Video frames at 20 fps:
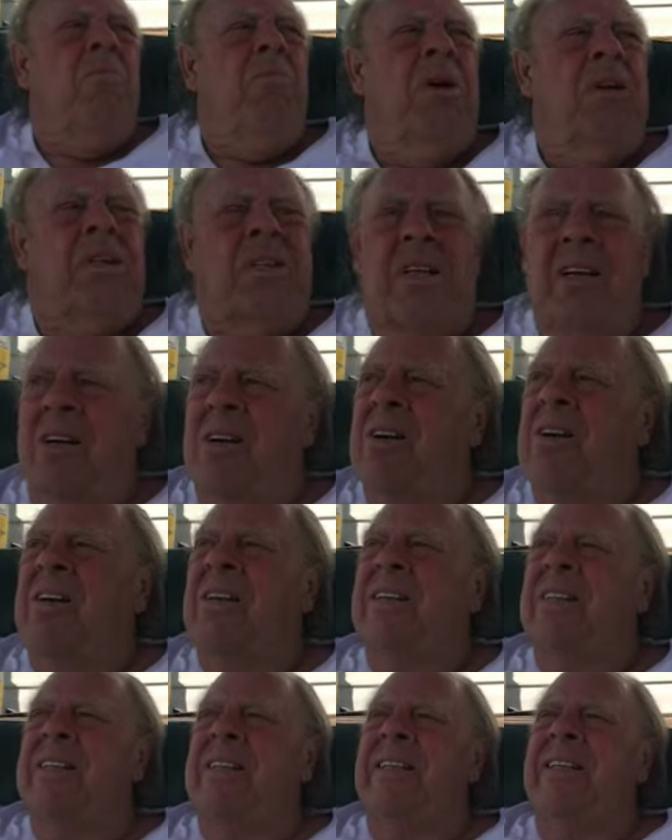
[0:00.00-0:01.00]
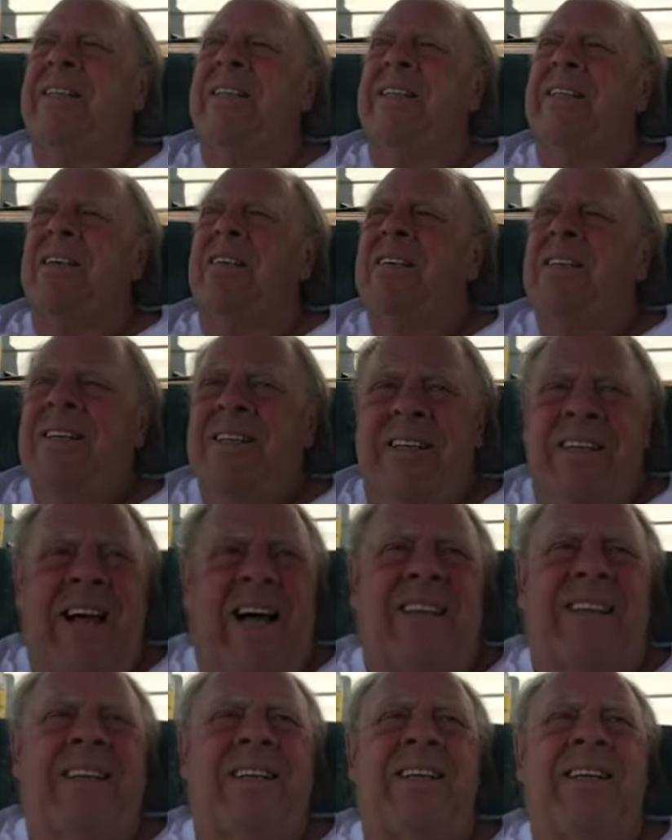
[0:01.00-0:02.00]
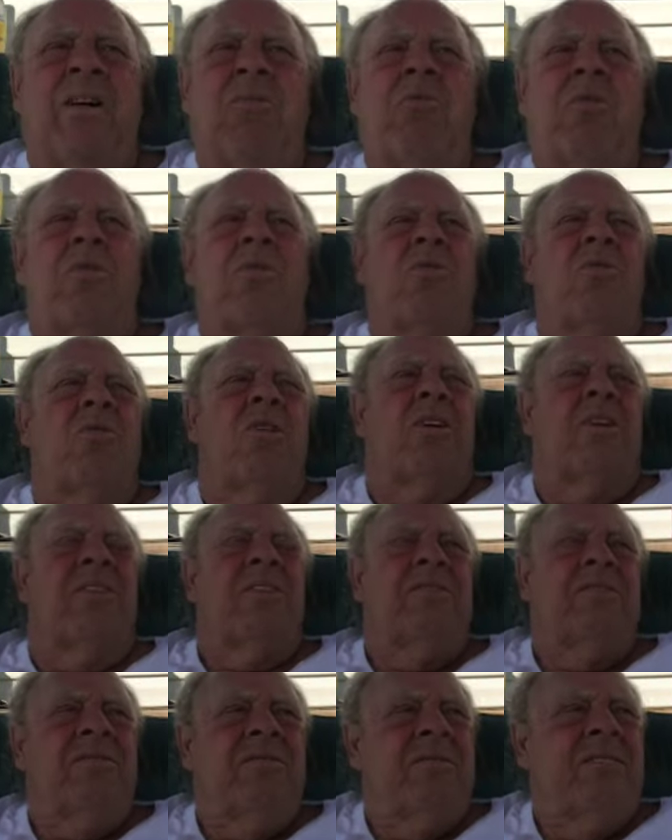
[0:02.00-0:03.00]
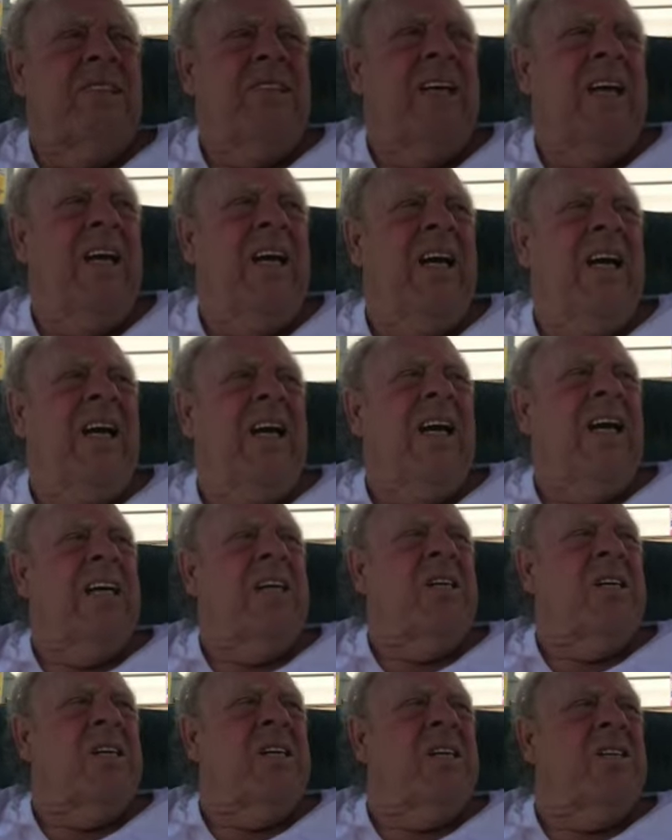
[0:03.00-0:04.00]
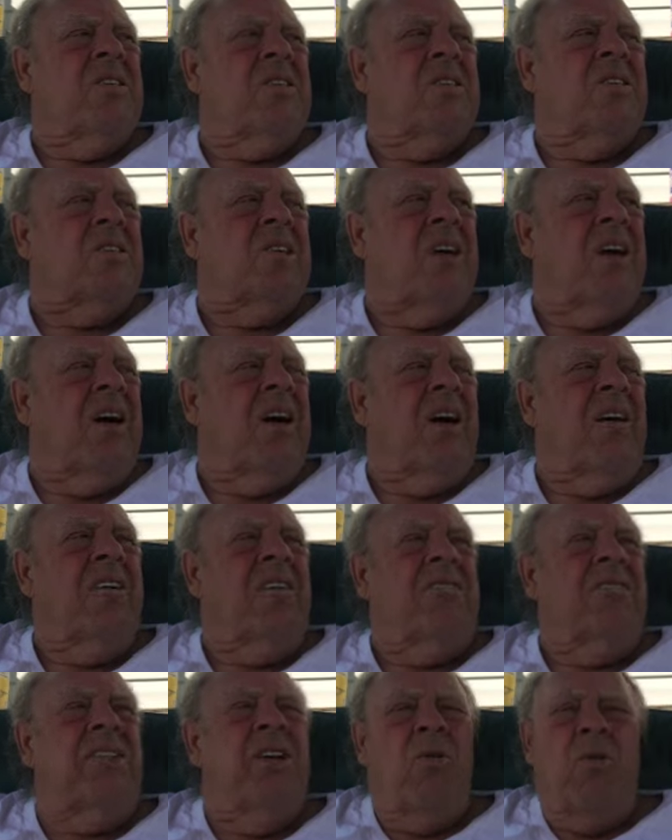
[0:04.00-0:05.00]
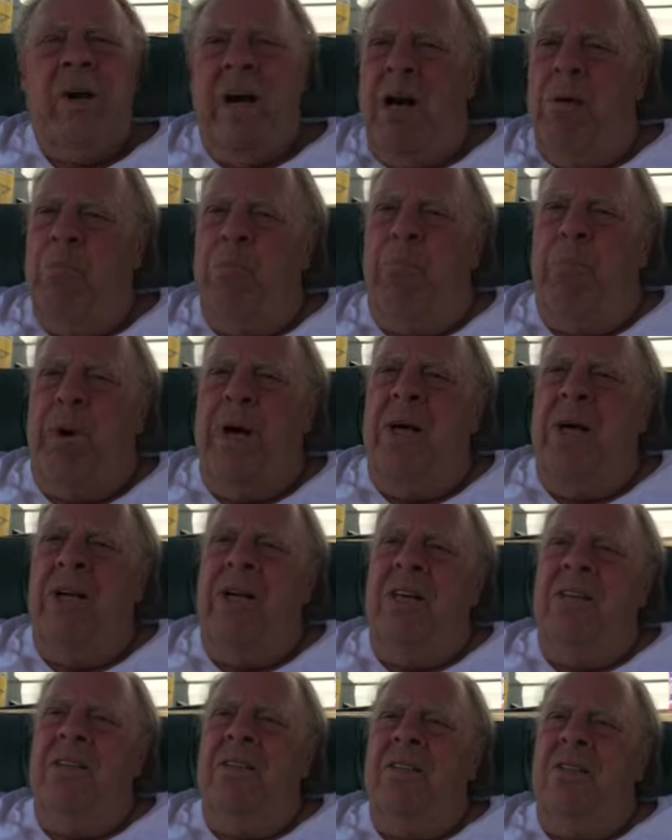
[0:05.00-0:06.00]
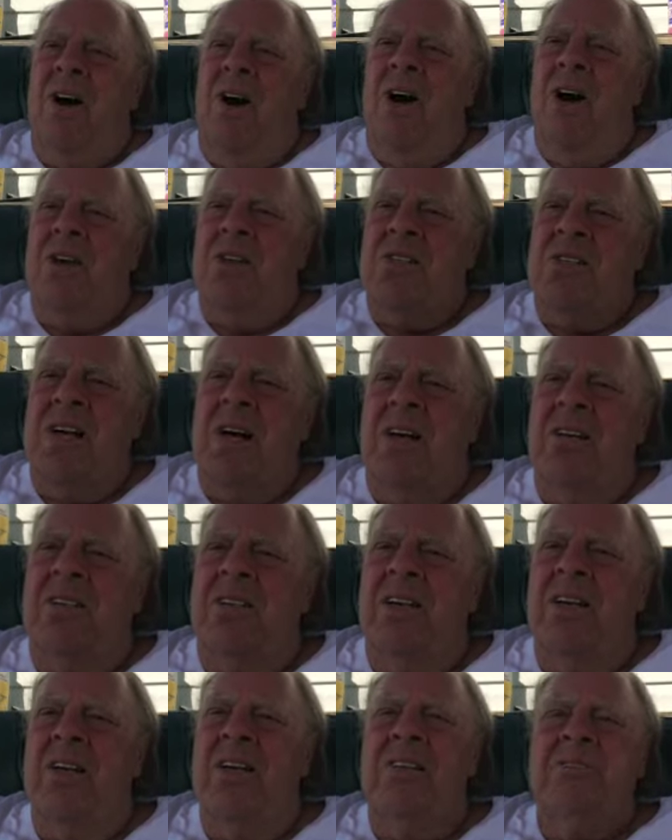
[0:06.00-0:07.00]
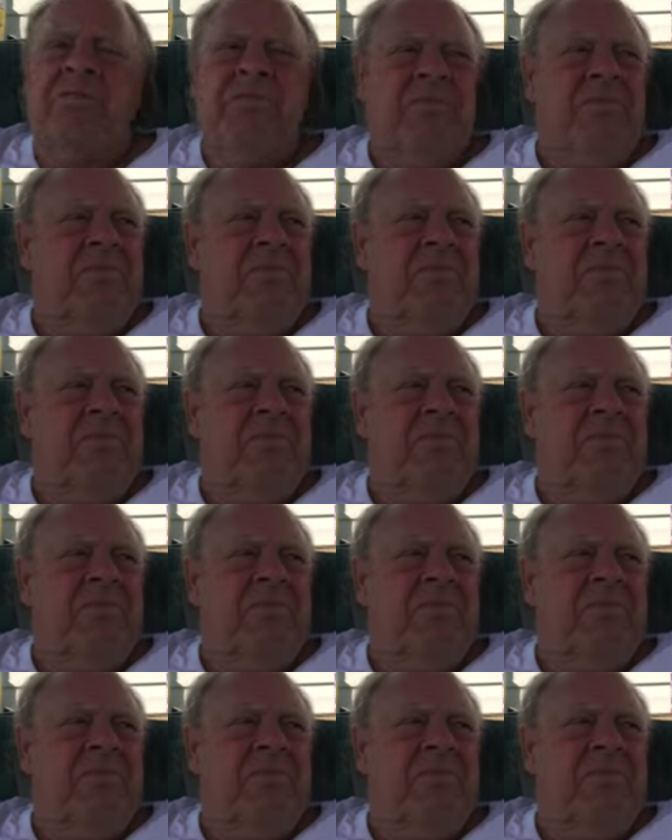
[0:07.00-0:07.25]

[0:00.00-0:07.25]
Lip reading: But there's nothing that we're doing is you know, we got 1 billion cars out there.